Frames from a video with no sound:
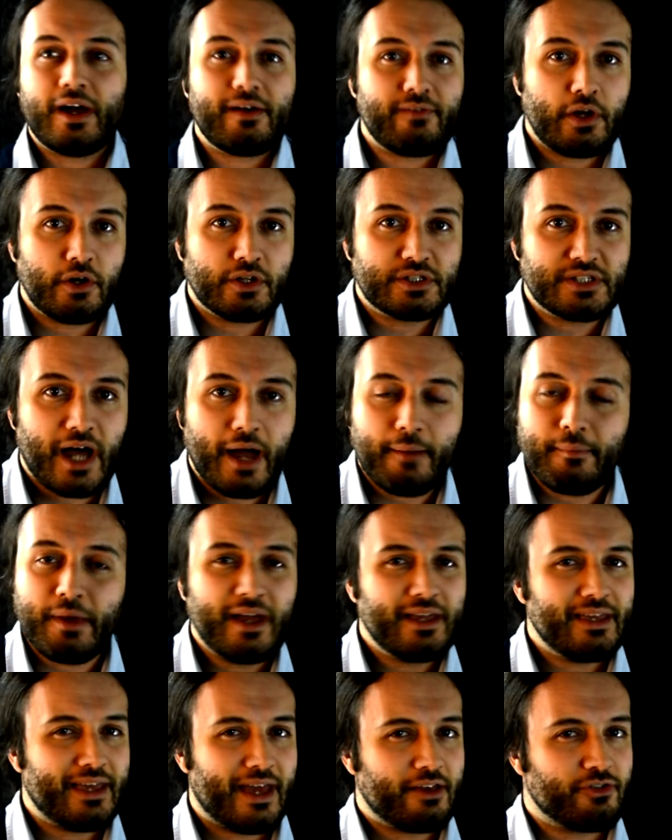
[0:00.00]
have a lot of
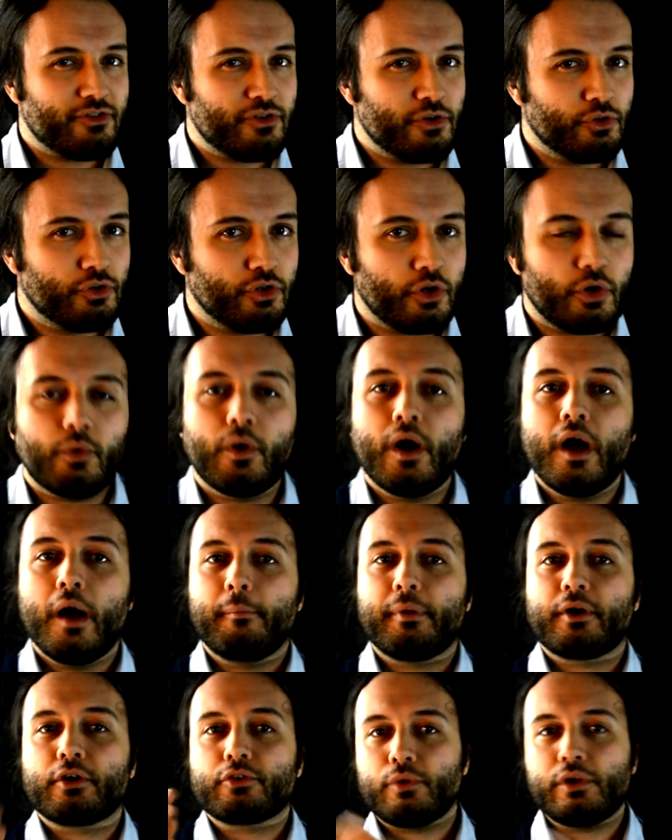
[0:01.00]
time? Yes, you do.
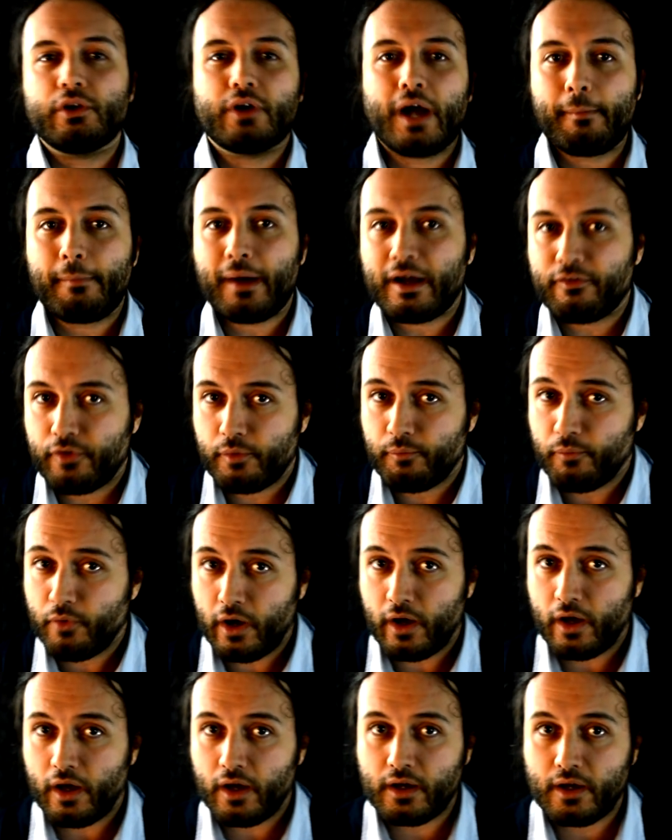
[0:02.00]
Because when you come back from
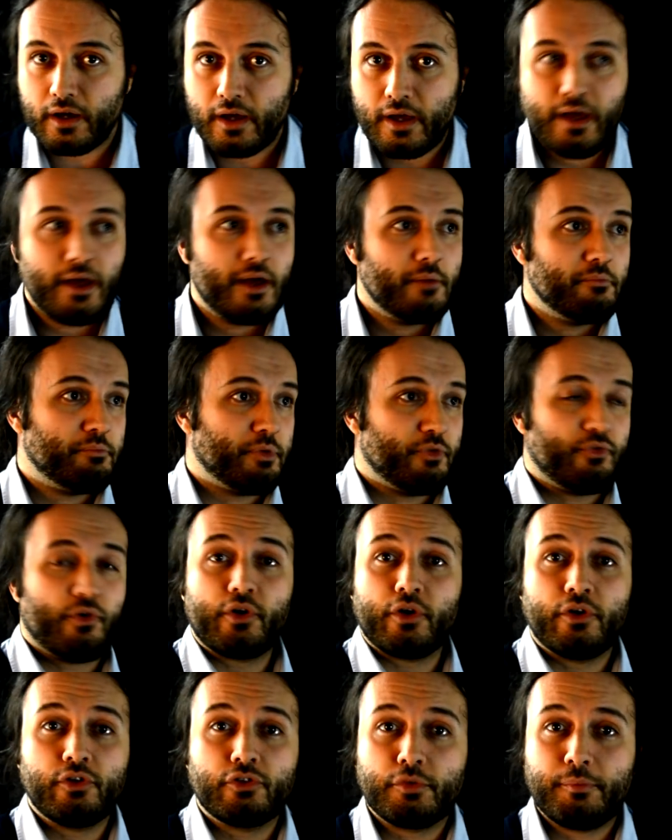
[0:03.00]
work, before
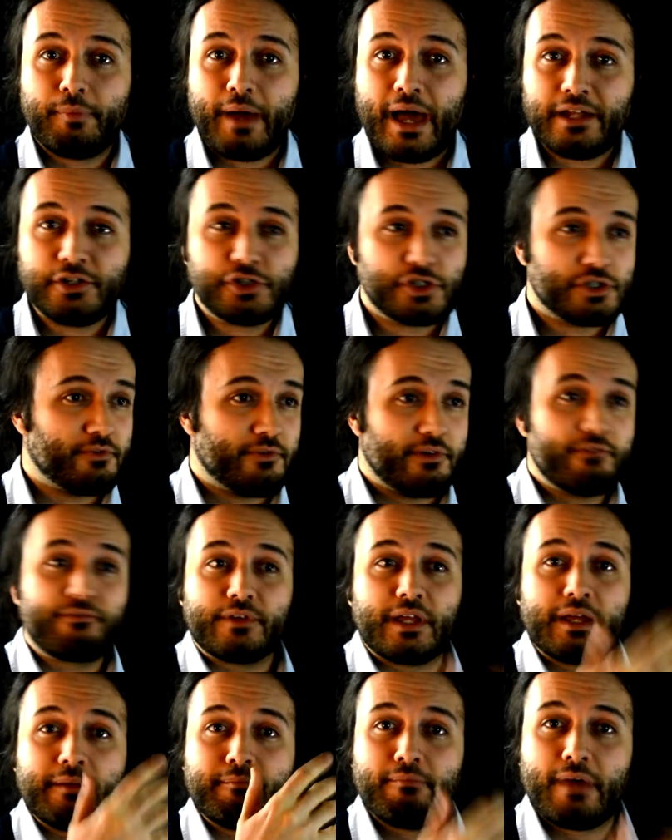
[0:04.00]
going to bed, just
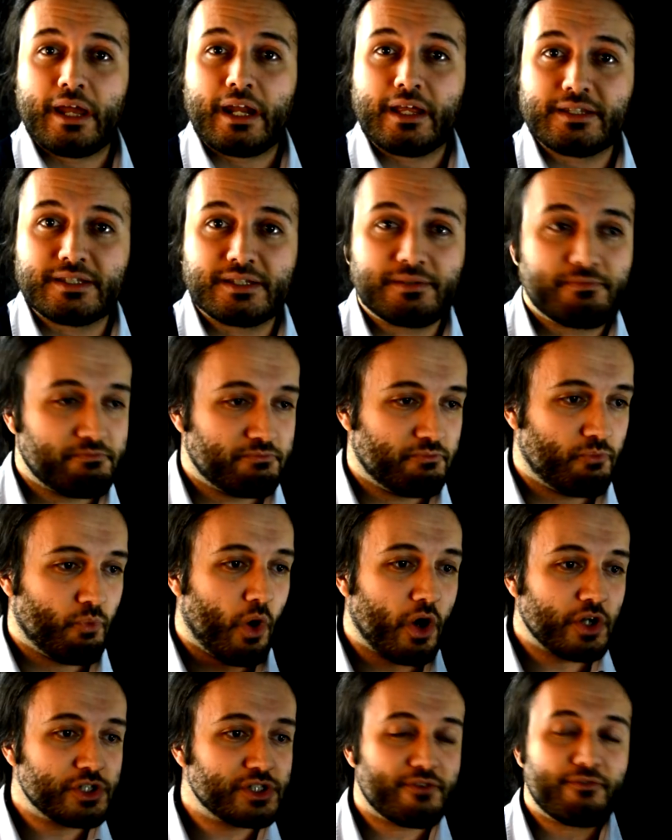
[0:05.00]
fifteen minutes,
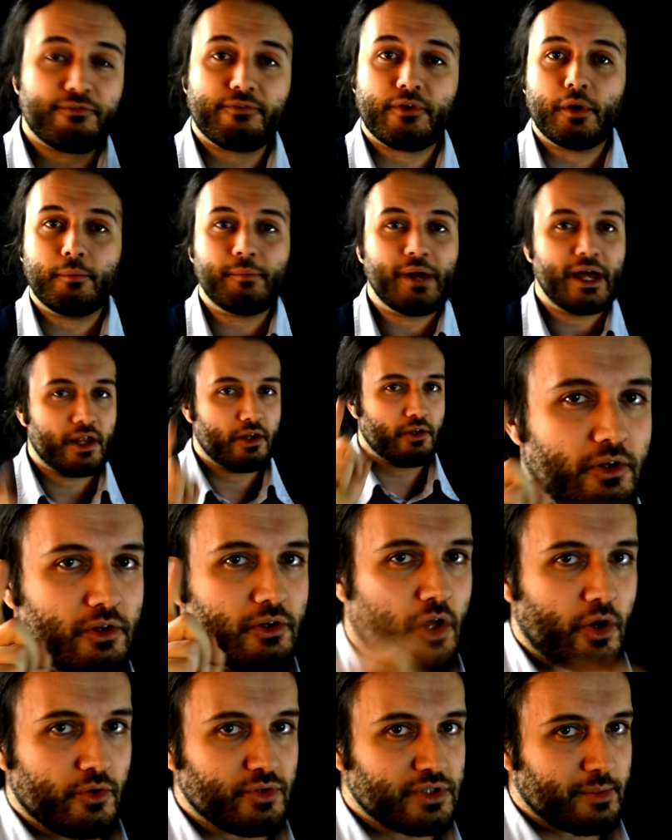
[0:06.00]
watch a film,
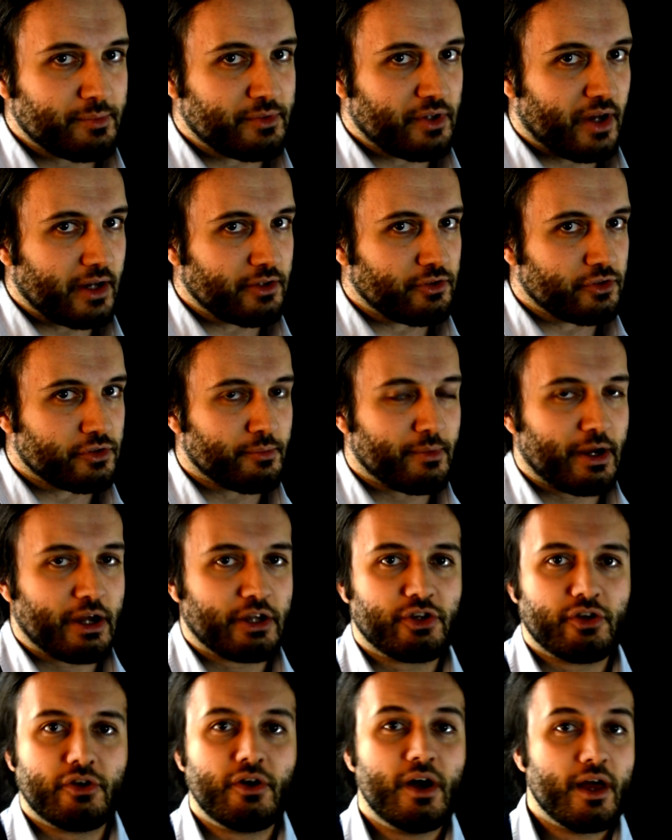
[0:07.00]
no subtitles
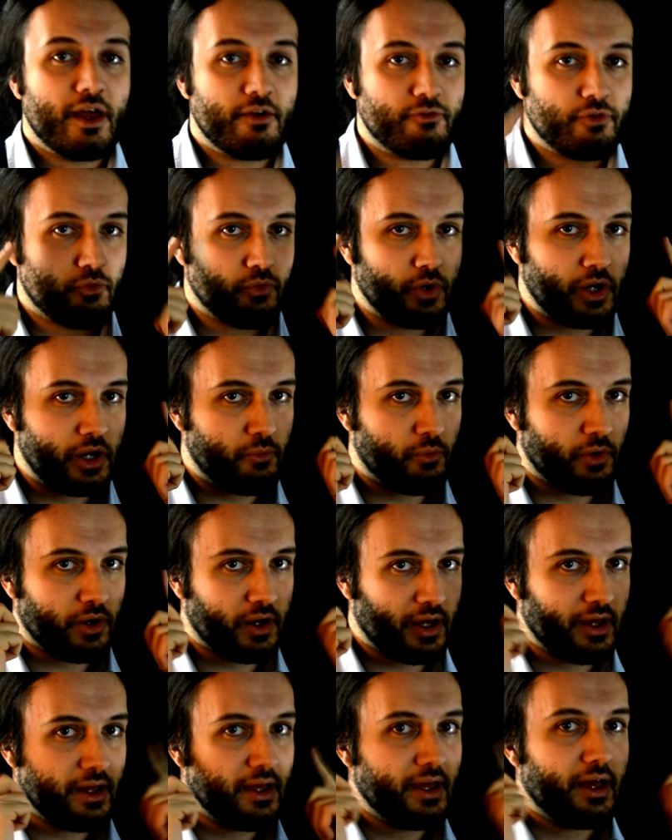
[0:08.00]
mind you, if you really want
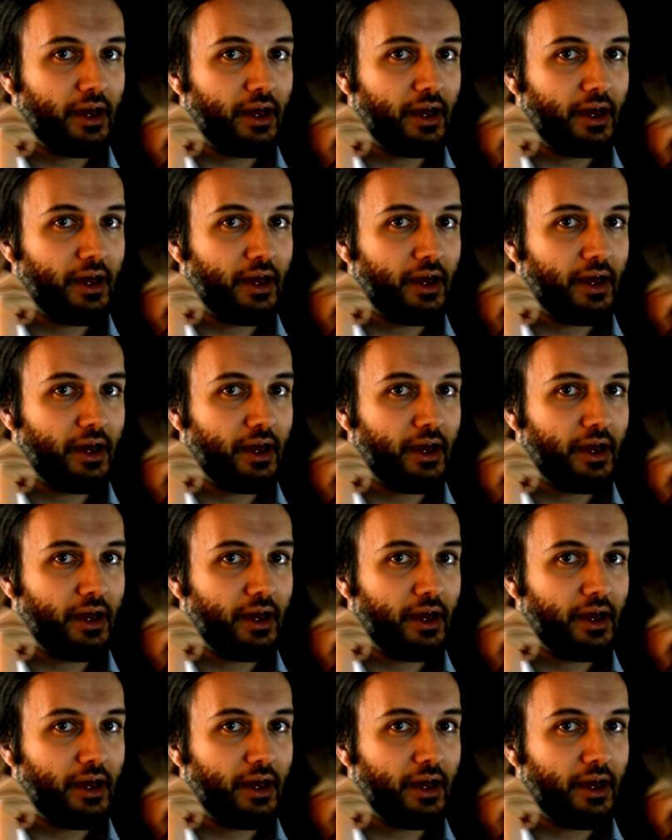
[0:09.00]
to,